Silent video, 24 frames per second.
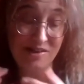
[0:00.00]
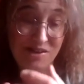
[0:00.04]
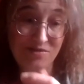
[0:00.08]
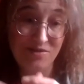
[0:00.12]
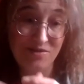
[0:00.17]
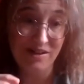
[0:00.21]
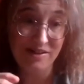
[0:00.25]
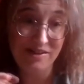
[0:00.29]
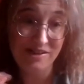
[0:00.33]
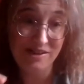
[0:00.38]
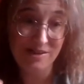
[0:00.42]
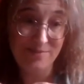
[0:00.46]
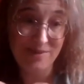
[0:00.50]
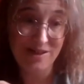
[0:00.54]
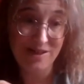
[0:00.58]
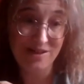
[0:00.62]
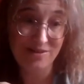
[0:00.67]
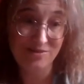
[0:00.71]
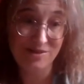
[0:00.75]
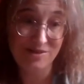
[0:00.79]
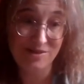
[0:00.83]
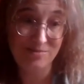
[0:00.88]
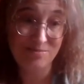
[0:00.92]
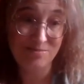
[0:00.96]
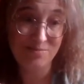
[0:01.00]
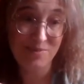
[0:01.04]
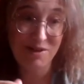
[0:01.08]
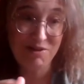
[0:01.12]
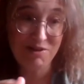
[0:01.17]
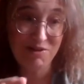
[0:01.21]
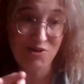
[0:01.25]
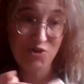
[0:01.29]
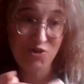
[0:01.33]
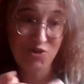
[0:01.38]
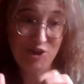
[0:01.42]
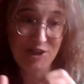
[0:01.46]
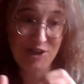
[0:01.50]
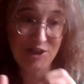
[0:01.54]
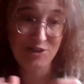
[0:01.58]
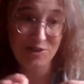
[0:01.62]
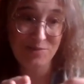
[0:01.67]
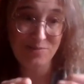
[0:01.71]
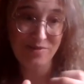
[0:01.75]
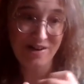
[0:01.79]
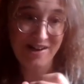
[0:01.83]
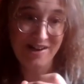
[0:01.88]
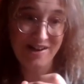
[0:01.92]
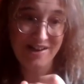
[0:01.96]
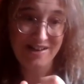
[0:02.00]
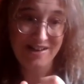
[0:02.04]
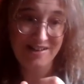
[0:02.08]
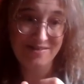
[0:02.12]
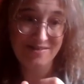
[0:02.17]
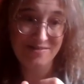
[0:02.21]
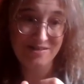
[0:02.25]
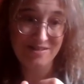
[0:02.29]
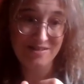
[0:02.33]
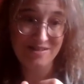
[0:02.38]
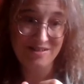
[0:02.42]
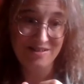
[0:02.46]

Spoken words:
to write about poetry and the brain.